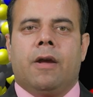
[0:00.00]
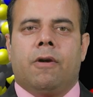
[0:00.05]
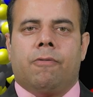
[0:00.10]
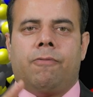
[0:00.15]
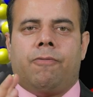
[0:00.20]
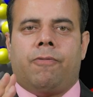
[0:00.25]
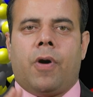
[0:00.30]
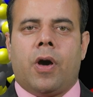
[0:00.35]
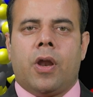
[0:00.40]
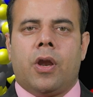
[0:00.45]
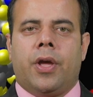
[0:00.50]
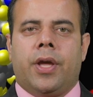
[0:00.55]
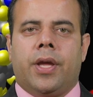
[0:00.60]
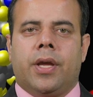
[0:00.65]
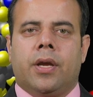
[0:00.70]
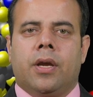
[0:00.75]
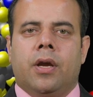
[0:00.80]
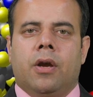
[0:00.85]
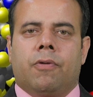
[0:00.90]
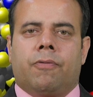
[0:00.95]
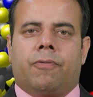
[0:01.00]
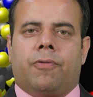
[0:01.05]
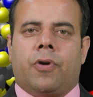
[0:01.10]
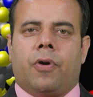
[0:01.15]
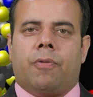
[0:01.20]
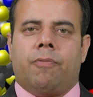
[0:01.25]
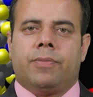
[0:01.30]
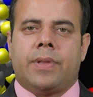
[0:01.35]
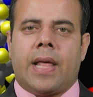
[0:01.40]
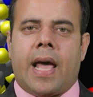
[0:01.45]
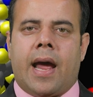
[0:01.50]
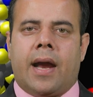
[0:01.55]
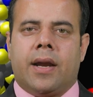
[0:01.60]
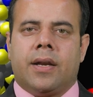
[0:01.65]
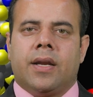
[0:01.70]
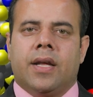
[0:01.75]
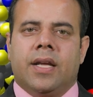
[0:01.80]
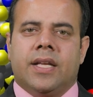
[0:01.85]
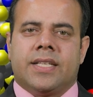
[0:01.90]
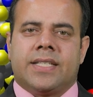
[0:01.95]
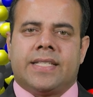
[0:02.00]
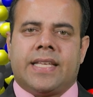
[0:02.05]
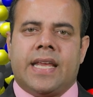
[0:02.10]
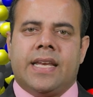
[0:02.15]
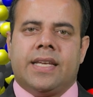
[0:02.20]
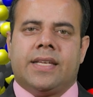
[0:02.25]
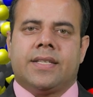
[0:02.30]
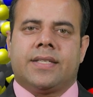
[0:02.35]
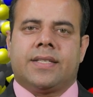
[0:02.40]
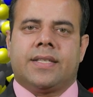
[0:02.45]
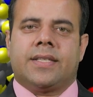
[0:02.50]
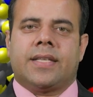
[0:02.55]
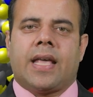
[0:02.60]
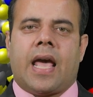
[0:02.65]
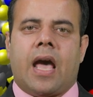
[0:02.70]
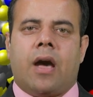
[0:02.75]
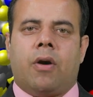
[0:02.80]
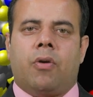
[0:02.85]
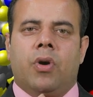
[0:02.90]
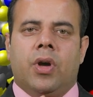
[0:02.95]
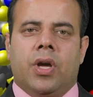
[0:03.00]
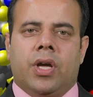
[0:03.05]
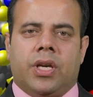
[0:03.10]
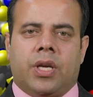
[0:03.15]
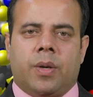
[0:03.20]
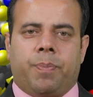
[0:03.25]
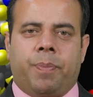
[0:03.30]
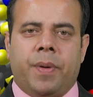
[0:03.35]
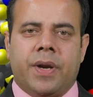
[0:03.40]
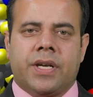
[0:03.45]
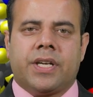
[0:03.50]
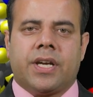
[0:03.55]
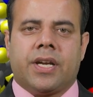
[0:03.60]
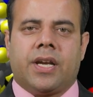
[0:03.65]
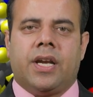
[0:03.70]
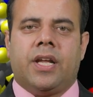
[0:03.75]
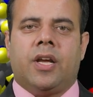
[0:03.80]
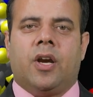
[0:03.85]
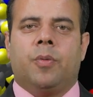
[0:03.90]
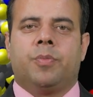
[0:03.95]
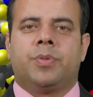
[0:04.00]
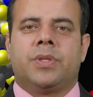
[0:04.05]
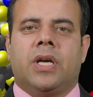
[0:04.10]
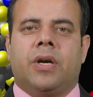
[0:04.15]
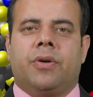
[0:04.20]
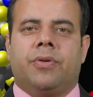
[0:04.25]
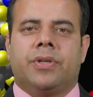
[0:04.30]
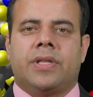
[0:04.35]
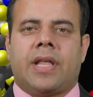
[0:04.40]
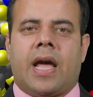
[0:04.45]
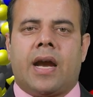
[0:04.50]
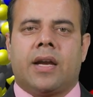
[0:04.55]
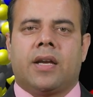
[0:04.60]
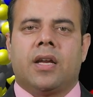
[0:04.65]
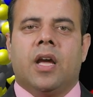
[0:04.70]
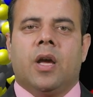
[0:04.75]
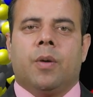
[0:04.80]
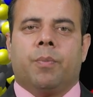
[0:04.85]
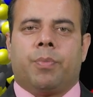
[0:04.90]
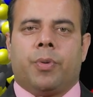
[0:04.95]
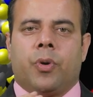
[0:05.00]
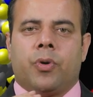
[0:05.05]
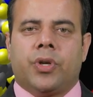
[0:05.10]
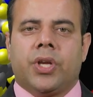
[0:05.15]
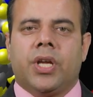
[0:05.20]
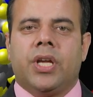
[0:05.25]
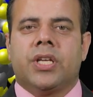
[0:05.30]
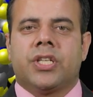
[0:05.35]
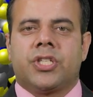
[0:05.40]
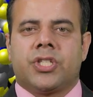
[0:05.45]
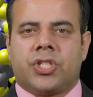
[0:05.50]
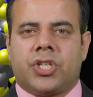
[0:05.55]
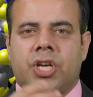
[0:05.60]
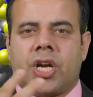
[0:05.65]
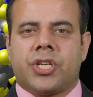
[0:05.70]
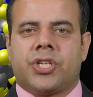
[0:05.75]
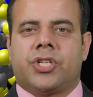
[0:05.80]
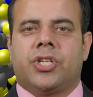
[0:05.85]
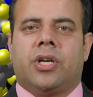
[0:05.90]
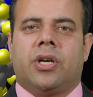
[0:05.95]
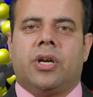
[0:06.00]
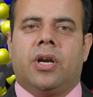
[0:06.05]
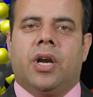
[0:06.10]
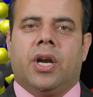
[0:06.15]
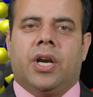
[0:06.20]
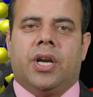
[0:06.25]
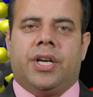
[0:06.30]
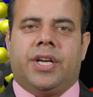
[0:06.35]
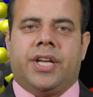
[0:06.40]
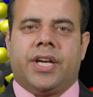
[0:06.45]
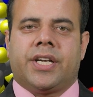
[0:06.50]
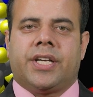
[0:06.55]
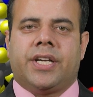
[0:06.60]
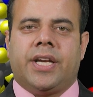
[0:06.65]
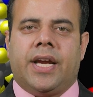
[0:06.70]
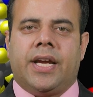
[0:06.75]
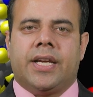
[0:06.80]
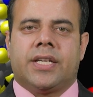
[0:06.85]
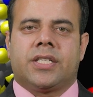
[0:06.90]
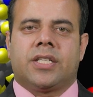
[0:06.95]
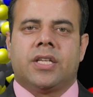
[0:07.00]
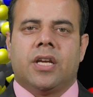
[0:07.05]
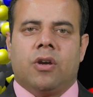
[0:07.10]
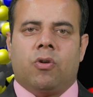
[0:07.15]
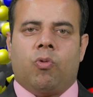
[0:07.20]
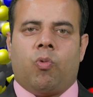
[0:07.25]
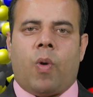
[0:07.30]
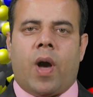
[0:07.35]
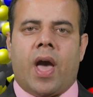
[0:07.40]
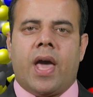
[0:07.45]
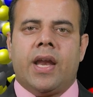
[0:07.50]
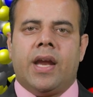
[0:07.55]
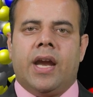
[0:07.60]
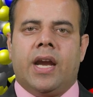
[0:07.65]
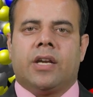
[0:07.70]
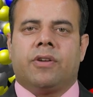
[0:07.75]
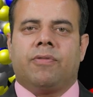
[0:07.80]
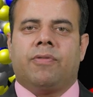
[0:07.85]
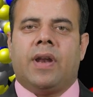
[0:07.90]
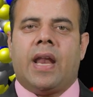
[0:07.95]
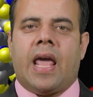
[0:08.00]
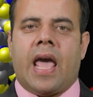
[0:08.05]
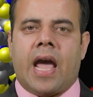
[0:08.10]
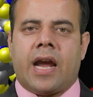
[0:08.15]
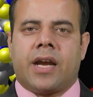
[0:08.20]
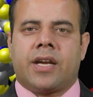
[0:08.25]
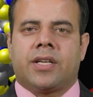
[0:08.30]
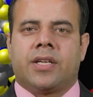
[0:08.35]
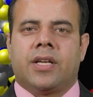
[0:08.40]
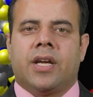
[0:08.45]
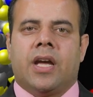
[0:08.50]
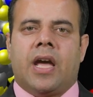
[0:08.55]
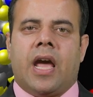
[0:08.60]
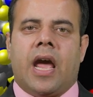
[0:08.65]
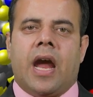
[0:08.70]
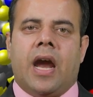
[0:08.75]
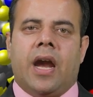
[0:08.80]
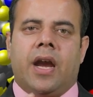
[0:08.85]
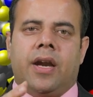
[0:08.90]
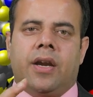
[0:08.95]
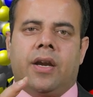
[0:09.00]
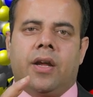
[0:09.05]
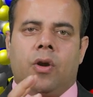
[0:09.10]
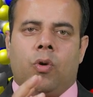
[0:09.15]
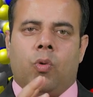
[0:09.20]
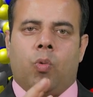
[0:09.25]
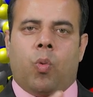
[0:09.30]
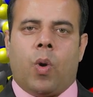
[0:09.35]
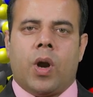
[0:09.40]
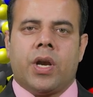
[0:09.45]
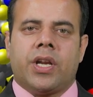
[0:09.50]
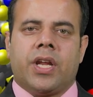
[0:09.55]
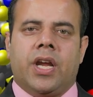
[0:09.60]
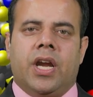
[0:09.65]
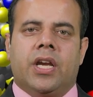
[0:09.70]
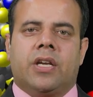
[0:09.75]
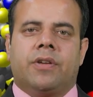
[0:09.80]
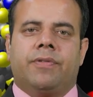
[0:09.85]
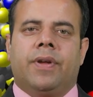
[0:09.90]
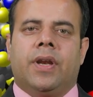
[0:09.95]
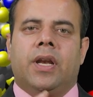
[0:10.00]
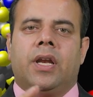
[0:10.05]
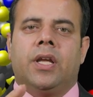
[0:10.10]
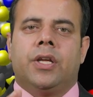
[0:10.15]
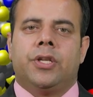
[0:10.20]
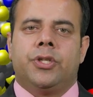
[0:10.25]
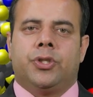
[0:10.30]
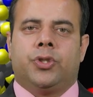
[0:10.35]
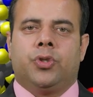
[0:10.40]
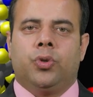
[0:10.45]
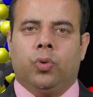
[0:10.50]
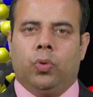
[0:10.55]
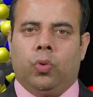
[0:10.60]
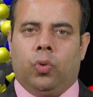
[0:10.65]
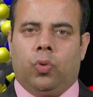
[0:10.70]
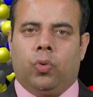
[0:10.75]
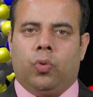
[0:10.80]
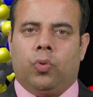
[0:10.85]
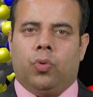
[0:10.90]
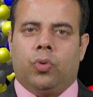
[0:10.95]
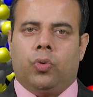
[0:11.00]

Following from that, scientists have repeatedly observed that protein structure dictates where it will act and what it will do.